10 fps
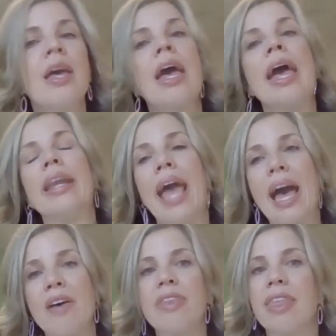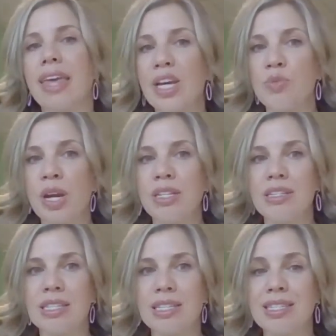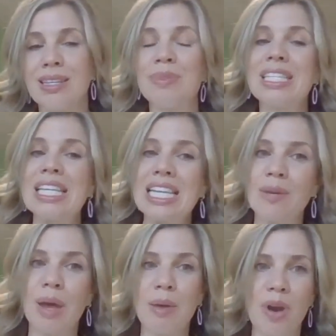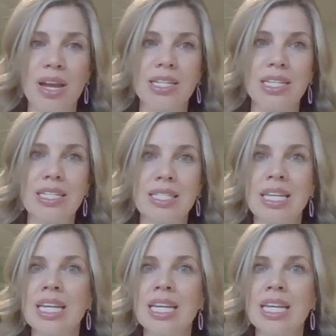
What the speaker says: And having the cash practice systems in my practice